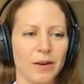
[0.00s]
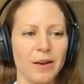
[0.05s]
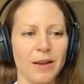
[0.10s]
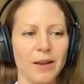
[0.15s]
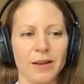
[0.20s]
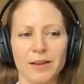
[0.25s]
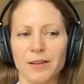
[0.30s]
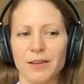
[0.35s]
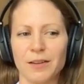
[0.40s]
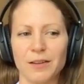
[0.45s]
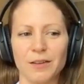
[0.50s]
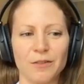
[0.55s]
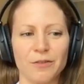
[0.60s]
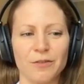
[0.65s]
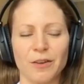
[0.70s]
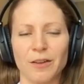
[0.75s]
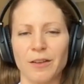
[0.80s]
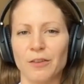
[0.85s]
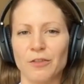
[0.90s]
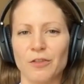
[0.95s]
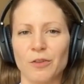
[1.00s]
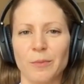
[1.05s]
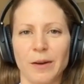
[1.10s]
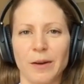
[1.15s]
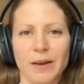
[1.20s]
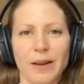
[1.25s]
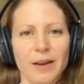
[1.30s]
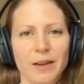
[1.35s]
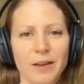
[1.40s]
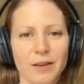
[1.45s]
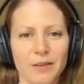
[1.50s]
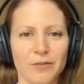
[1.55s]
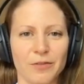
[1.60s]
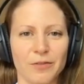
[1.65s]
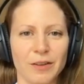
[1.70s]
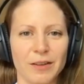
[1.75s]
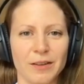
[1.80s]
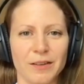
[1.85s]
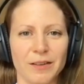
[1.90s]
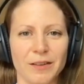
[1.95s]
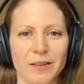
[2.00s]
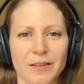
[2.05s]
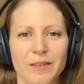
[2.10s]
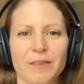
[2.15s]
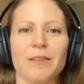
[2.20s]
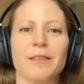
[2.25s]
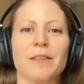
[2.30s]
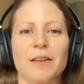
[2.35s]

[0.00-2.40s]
negative electromagnetic fields.